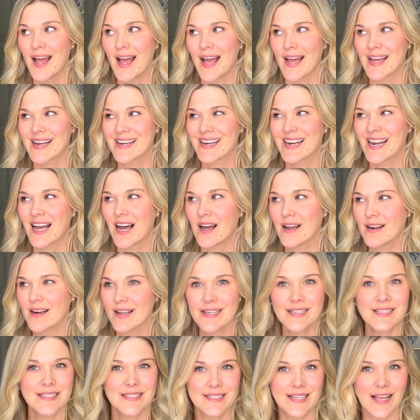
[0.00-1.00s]
and not
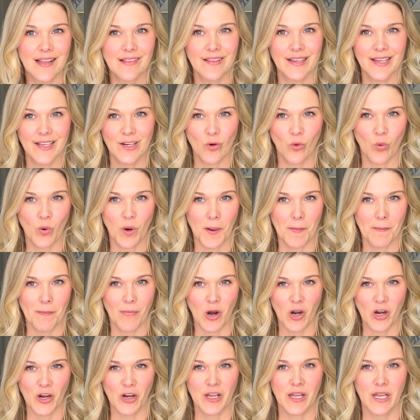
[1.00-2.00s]
a selling or a
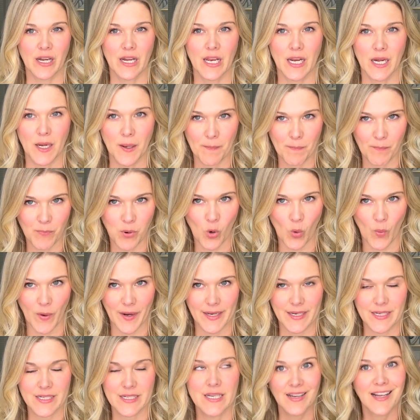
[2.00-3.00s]
marketing point.